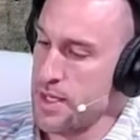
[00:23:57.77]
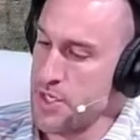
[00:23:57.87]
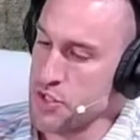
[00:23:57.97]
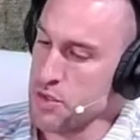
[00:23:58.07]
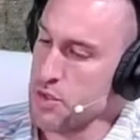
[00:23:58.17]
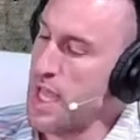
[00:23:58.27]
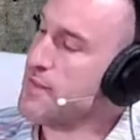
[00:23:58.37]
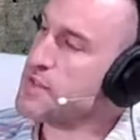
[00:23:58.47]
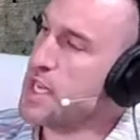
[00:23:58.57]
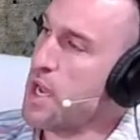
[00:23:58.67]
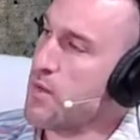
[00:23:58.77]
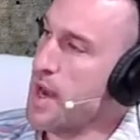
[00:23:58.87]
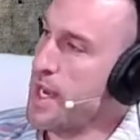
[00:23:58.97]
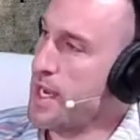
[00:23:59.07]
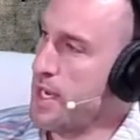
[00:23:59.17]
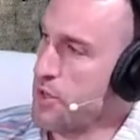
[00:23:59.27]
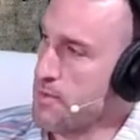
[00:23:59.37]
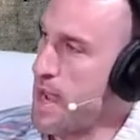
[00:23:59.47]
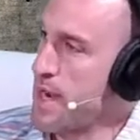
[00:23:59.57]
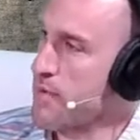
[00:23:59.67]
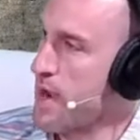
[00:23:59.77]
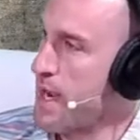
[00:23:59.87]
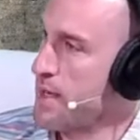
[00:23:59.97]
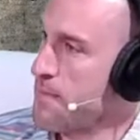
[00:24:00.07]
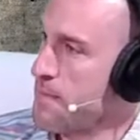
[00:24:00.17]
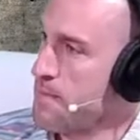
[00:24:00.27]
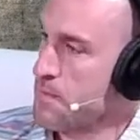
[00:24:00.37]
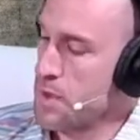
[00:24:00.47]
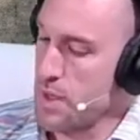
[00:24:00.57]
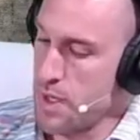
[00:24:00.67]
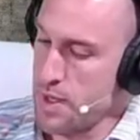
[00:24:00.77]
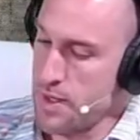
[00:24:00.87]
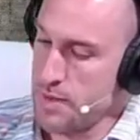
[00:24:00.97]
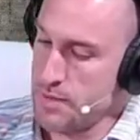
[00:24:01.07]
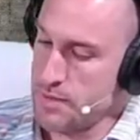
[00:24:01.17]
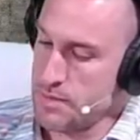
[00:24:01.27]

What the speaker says: get your lifestyle right and your mind right to